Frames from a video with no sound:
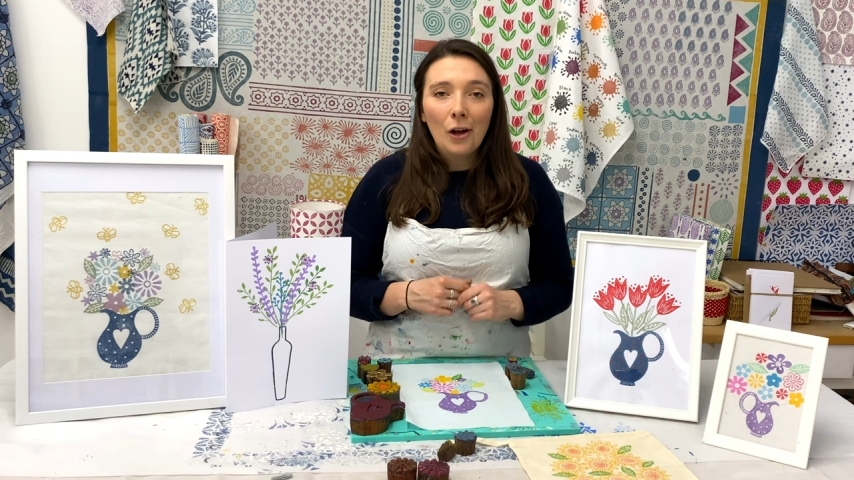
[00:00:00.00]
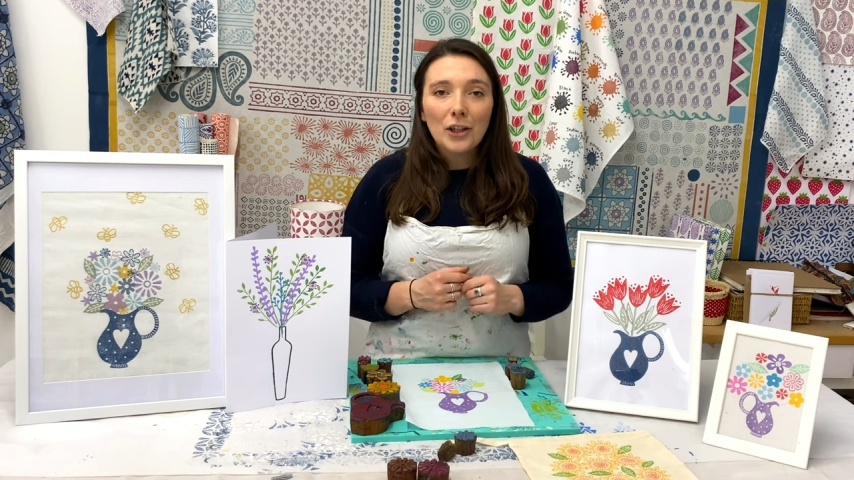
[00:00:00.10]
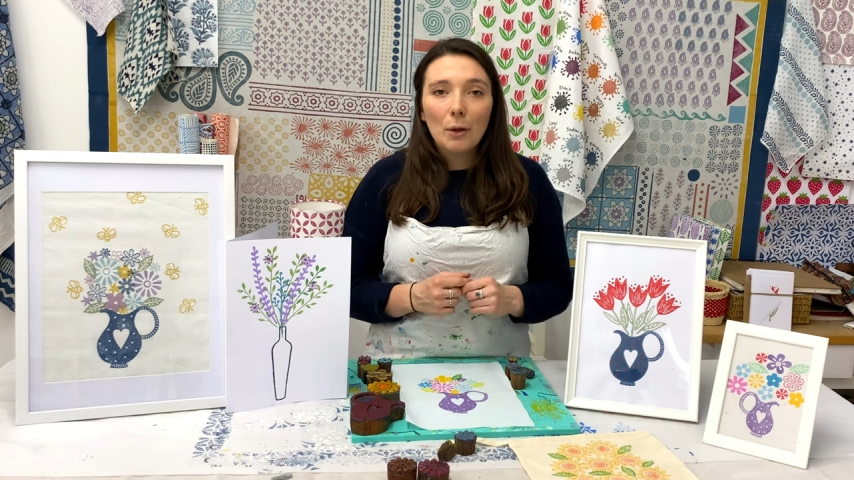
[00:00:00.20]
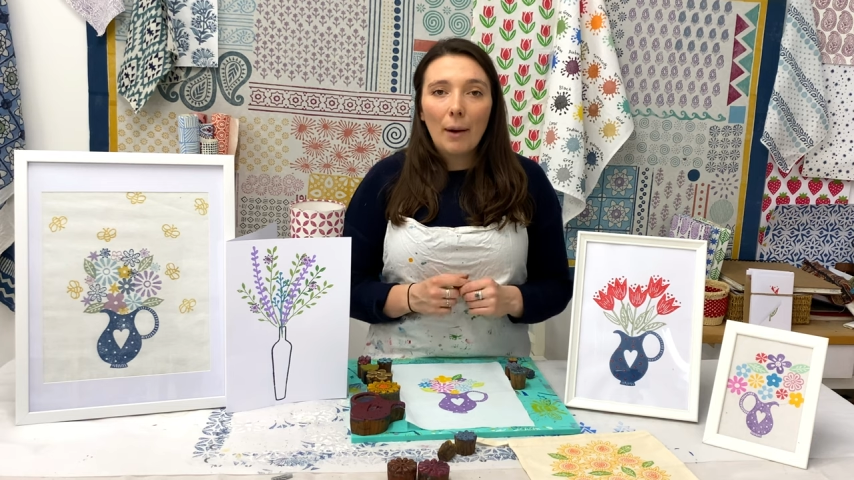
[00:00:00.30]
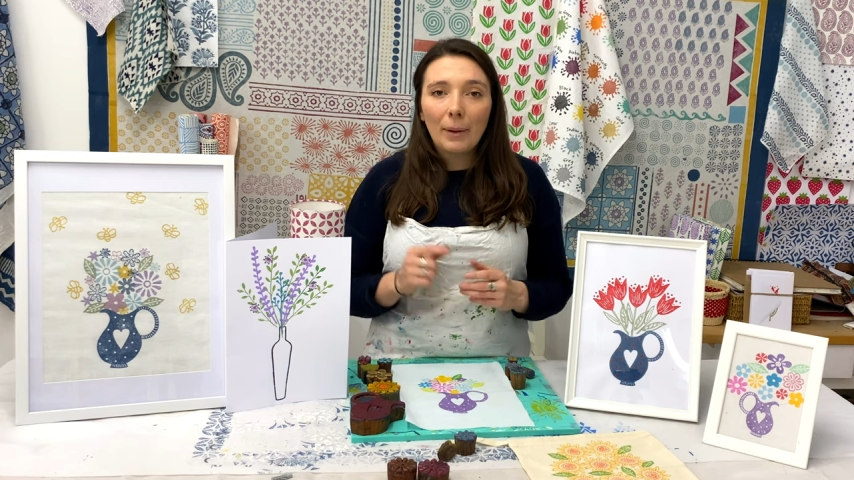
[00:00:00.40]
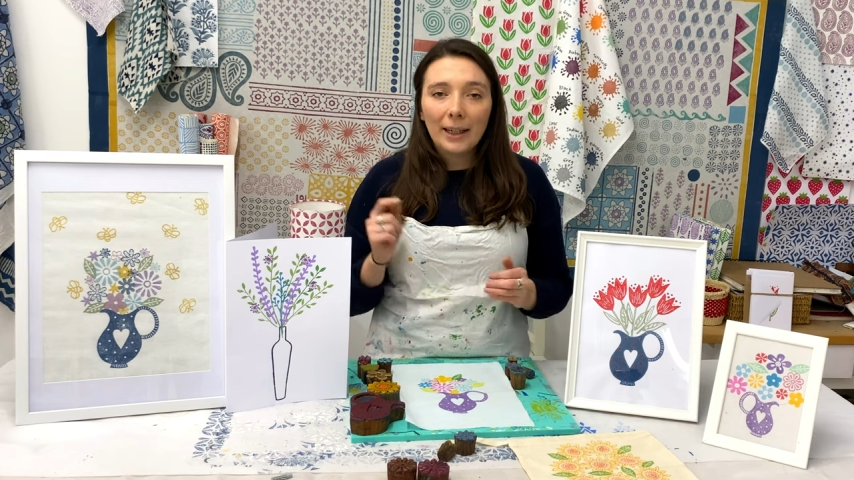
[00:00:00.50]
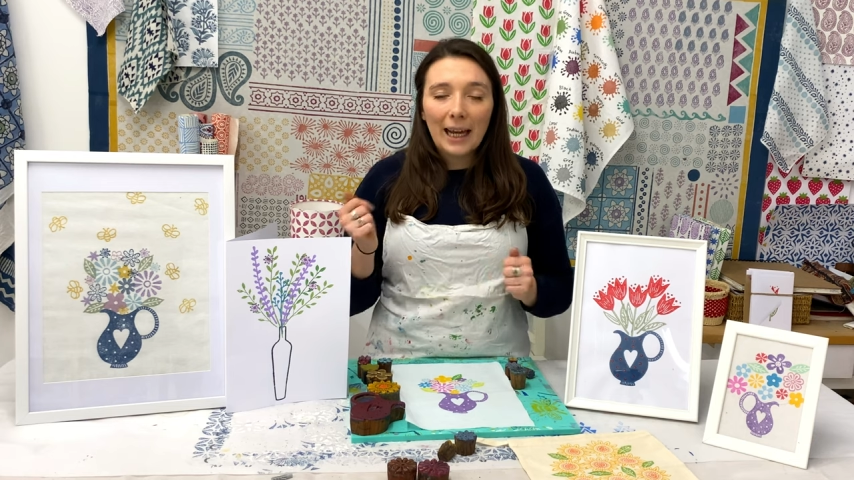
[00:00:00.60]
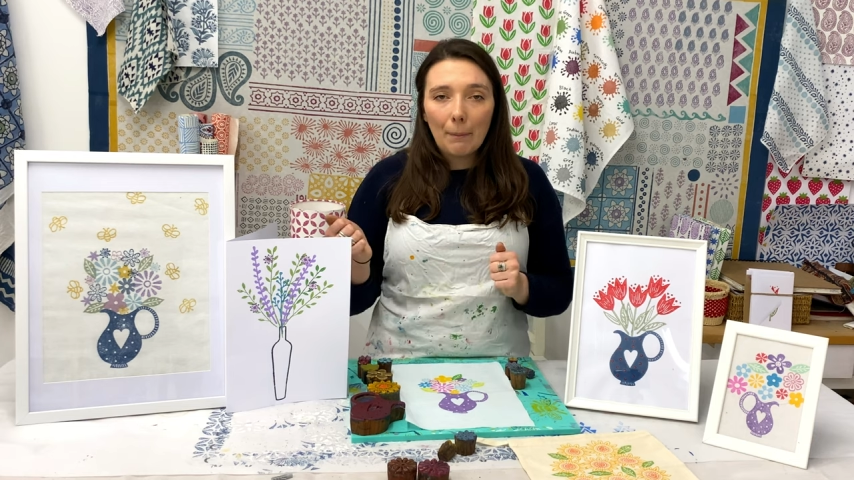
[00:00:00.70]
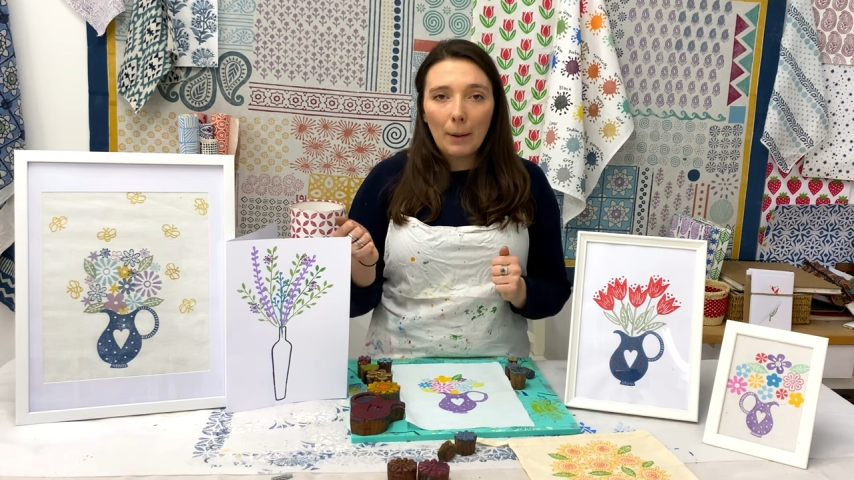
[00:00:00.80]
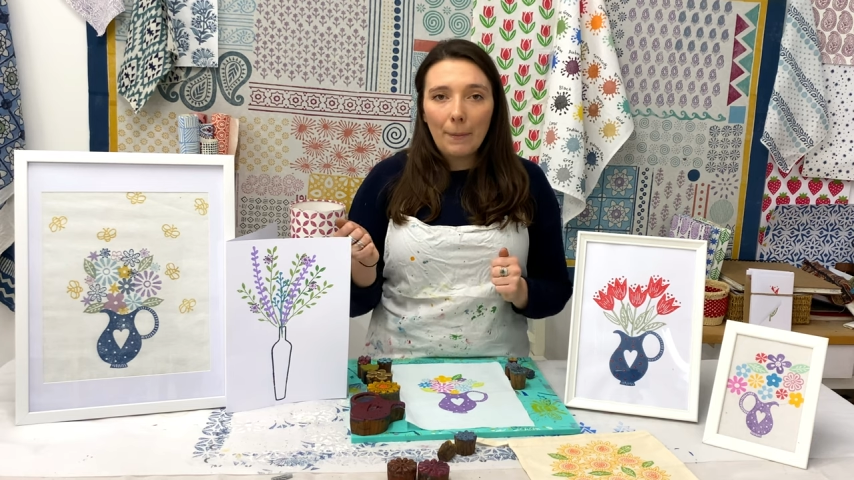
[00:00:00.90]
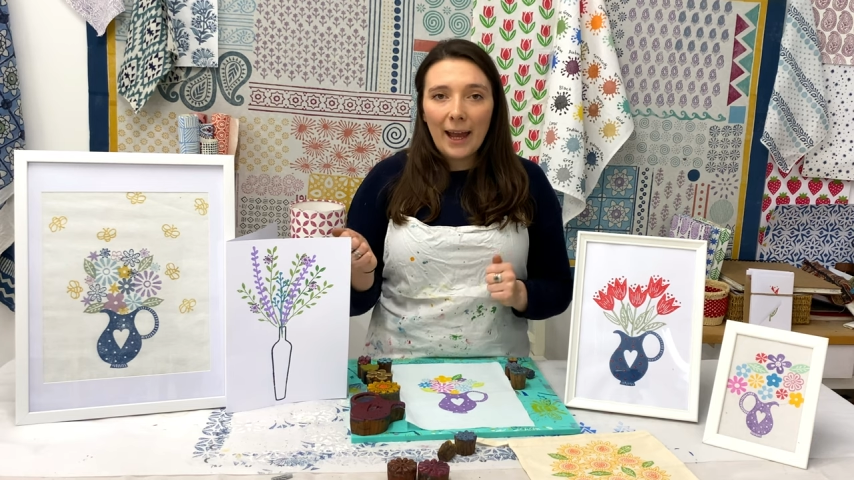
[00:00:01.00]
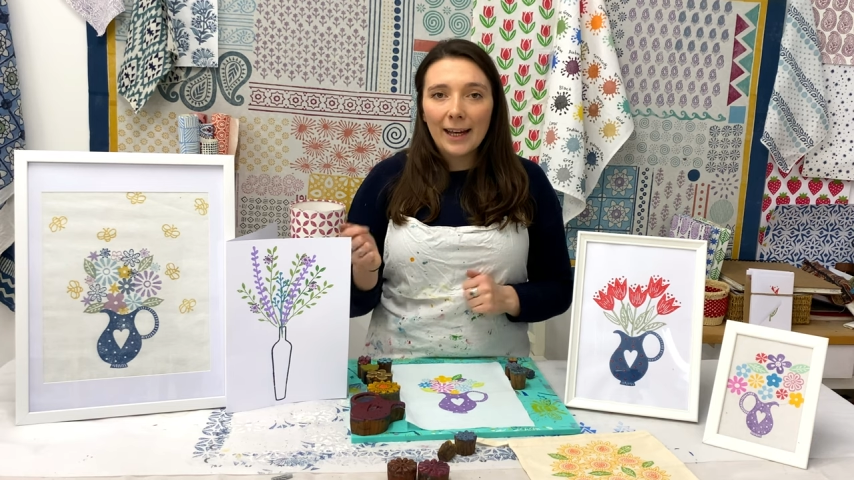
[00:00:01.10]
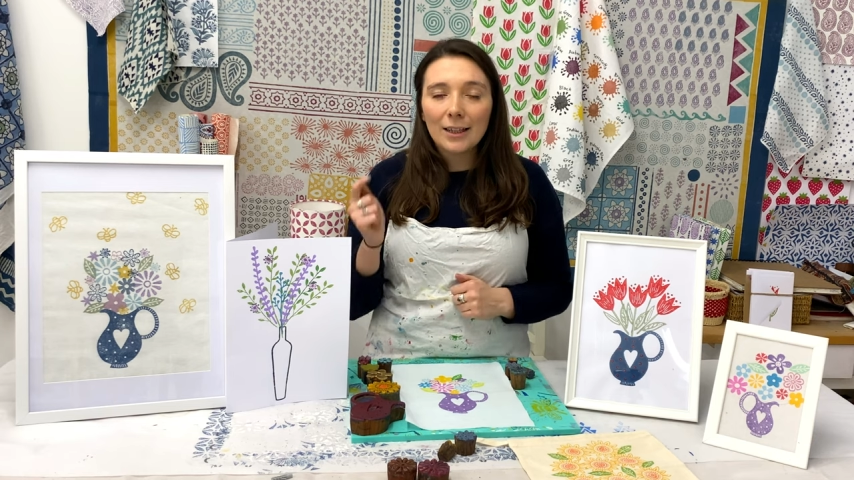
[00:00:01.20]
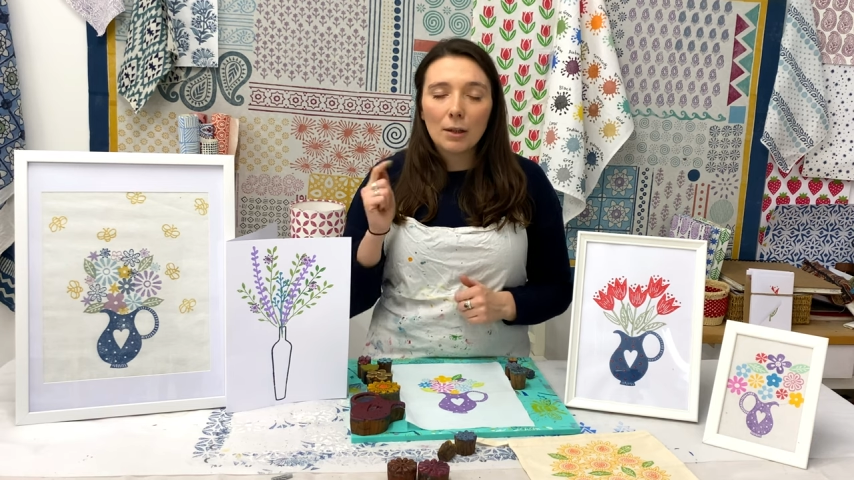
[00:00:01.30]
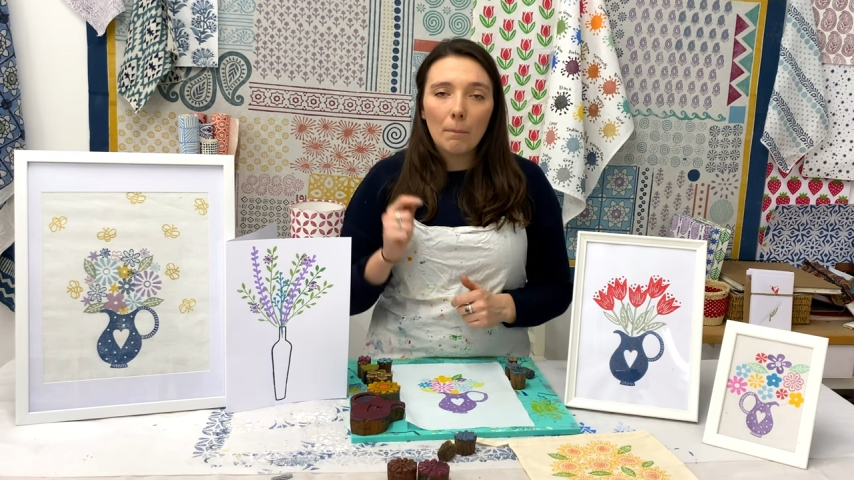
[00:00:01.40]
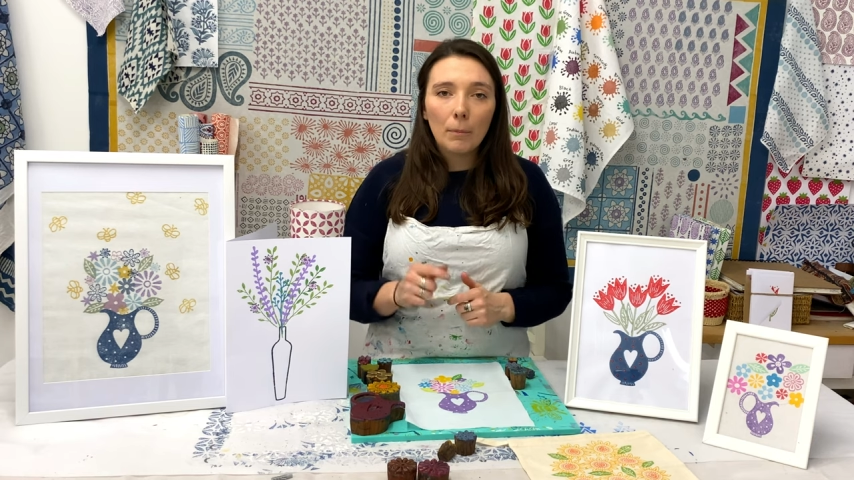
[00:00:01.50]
So I'm going to get my paints,